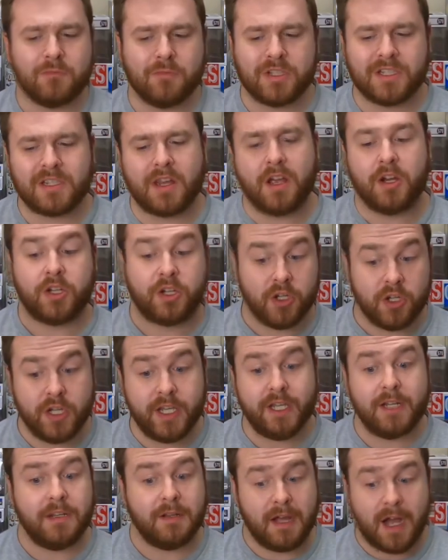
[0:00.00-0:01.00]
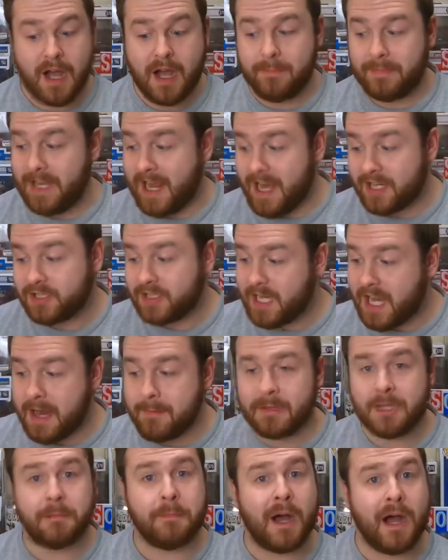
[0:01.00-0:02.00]
was good. It actually came
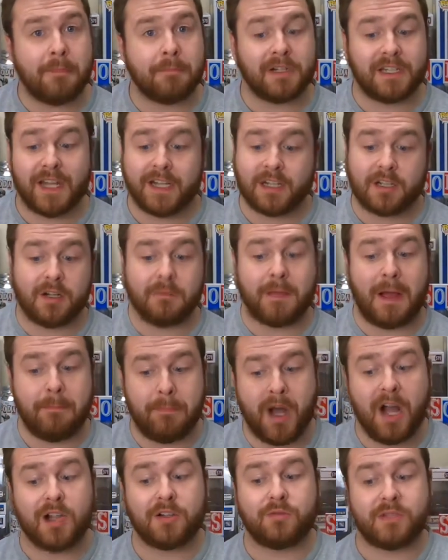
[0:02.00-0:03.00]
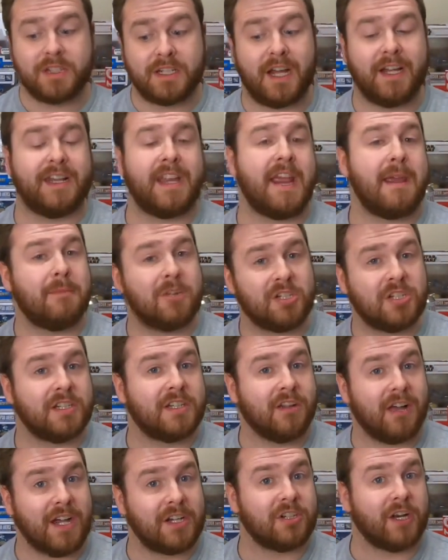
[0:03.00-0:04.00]
in the pop protector, and my box was not damaged
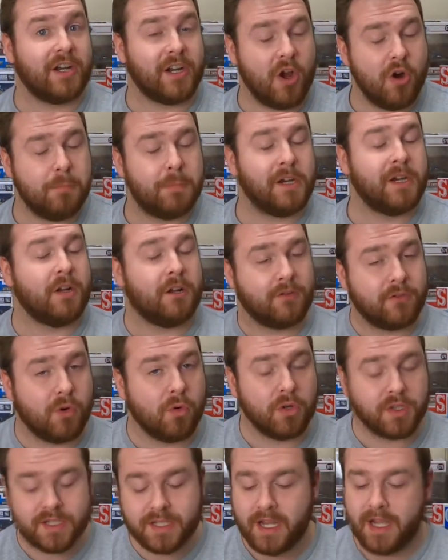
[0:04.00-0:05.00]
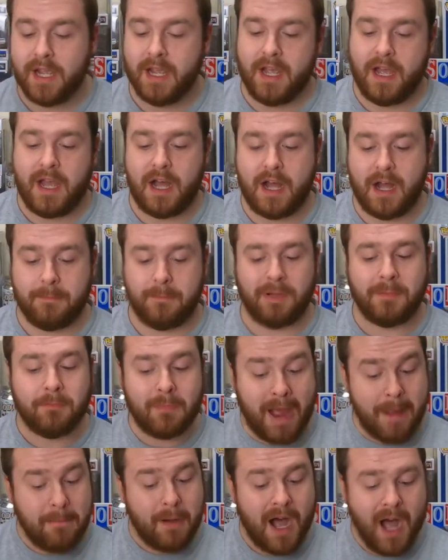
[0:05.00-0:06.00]
until I tried to open it, of course. But
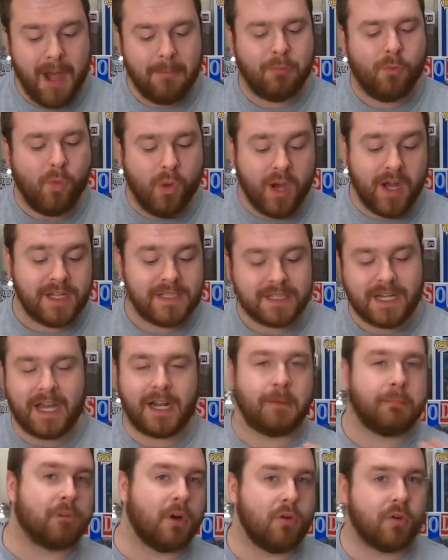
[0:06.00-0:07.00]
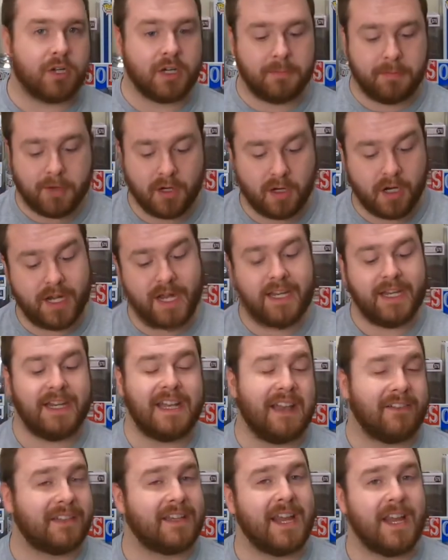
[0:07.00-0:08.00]
my pop was kind of broken apart, and I did
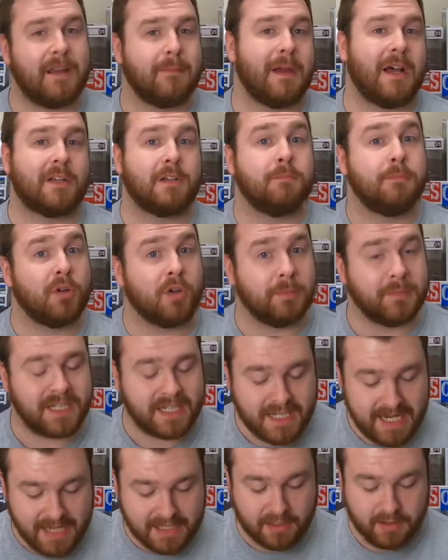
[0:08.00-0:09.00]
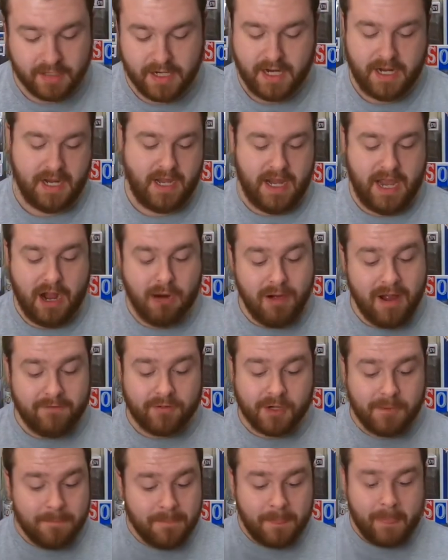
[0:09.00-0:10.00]
have to take him out to put them together.
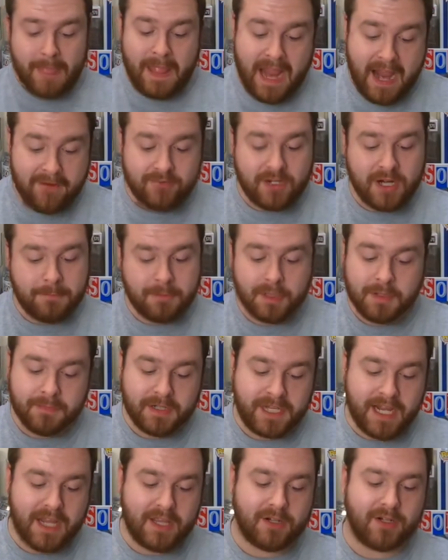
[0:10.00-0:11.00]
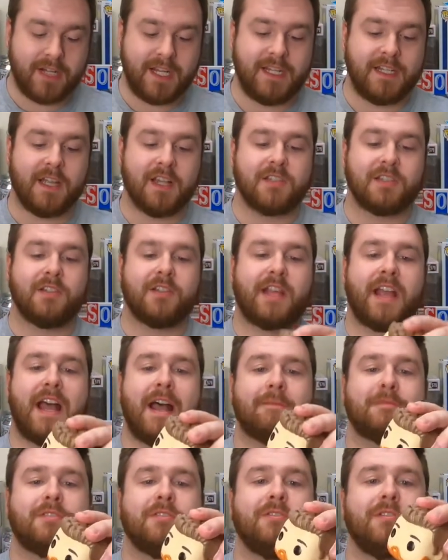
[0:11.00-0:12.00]
However, after I put him together, he does look
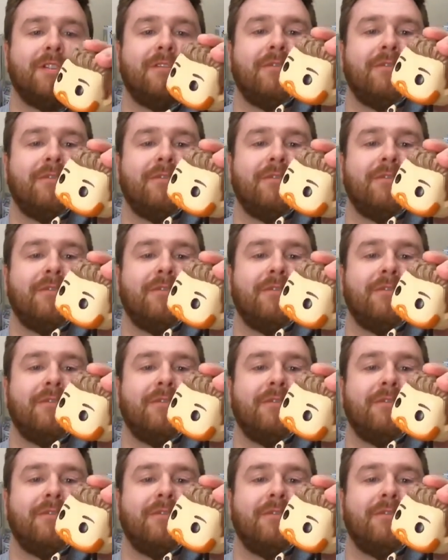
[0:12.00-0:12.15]
absolutely